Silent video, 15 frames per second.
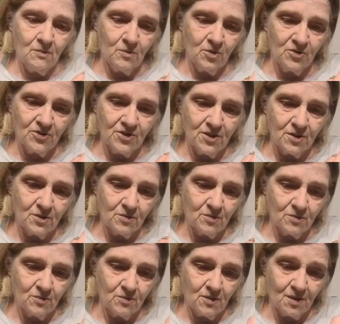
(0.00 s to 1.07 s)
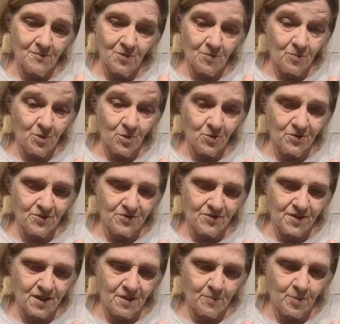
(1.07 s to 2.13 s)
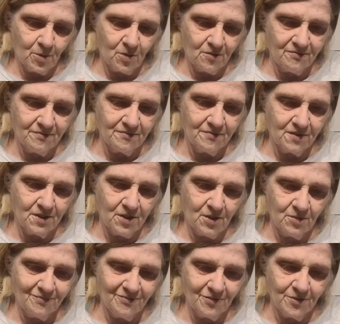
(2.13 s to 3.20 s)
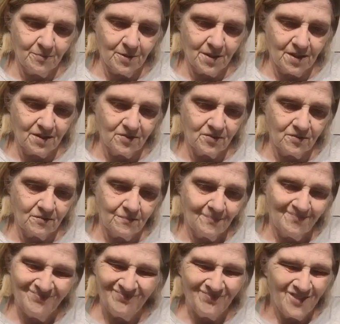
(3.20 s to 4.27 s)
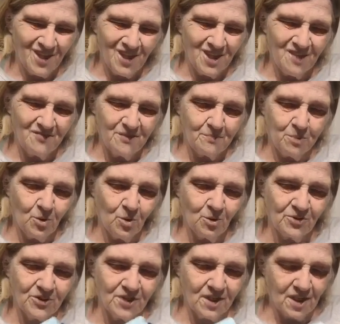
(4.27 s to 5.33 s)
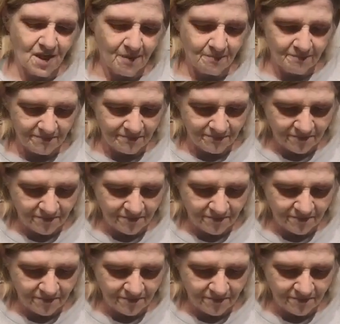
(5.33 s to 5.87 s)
We'll see. I'm going to pull this tape off and hope for the best. If it pulls it up,